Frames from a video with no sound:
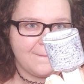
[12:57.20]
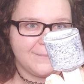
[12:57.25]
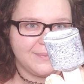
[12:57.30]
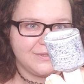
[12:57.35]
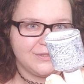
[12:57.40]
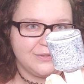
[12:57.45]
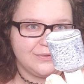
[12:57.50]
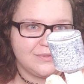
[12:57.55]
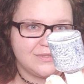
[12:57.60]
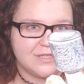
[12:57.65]

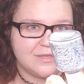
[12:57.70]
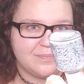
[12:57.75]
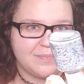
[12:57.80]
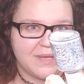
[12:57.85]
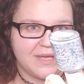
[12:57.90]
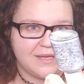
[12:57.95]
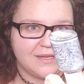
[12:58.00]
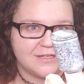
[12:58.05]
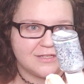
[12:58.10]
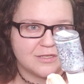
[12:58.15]
blue to
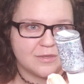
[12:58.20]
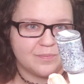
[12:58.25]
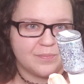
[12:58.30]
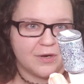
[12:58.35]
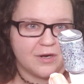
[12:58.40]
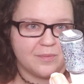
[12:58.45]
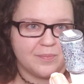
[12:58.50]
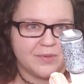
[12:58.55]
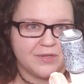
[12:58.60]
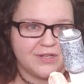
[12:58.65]
pink to
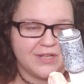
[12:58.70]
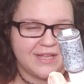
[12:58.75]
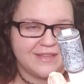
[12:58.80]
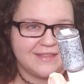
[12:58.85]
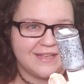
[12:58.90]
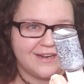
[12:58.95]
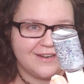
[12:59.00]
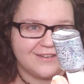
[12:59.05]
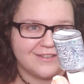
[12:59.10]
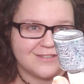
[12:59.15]
purple, and
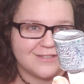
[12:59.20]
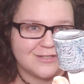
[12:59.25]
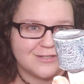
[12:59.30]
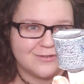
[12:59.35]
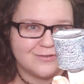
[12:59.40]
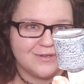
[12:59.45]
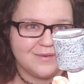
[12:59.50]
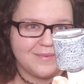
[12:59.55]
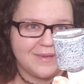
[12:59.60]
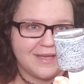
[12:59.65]
then on
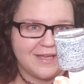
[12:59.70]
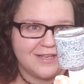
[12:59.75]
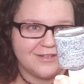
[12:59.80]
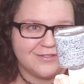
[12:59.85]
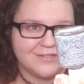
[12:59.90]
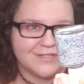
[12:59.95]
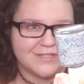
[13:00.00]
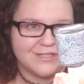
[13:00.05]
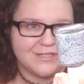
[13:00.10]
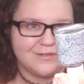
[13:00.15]
extreme
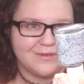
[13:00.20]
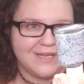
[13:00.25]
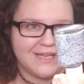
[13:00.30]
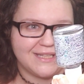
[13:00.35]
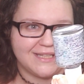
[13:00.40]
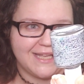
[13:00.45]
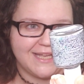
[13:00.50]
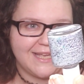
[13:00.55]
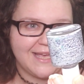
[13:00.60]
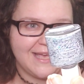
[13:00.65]
angles you get
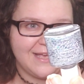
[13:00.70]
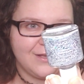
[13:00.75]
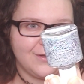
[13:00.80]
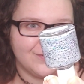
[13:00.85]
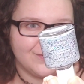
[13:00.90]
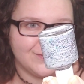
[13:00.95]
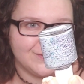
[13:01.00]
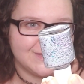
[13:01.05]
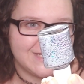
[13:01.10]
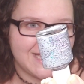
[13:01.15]
like a
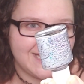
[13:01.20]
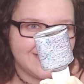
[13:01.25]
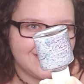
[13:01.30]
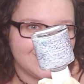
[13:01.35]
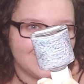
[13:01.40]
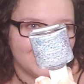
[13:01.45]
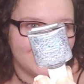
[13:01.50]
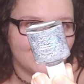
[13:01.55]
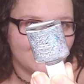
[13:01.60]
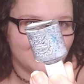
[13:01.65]
gold and
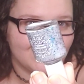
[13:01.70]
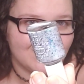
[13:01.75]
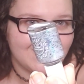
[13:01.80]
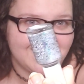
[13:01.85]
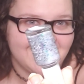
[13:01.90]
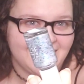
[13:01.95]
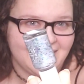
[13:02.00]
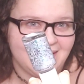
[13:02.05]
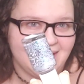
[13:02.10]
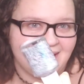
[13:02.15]

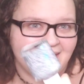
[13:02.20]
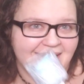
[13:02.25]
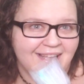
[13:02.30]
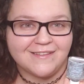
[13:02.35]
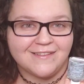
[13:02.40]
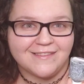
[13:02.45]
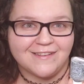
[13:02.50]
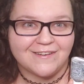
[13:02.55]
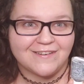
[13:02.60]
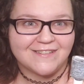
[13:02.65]
green.
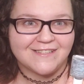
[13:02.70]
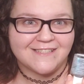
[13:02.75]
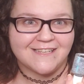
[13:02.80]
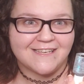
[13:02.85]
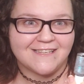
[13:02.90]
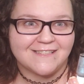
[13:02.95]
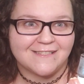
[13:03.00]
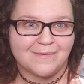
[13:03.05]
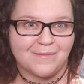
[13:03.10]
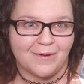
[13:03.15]
There is
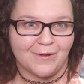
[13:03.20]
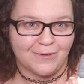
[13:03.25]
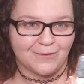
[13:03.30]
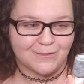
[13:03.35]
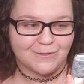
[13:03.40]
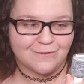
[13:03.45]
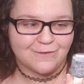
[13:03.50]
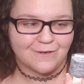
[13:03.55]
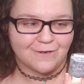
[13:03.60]
like some ultra